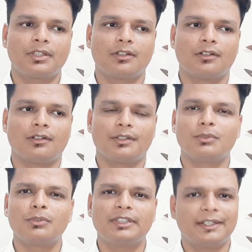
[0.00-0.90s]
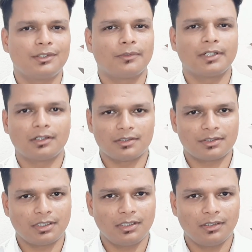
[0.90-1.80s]
the rate of
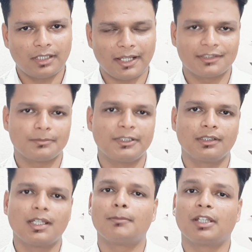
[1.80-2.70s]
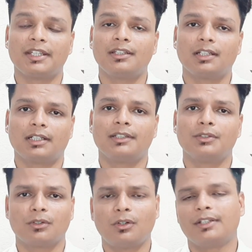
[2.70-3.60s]
interest has been applied correctly
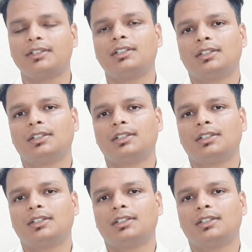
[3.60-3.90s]
or not.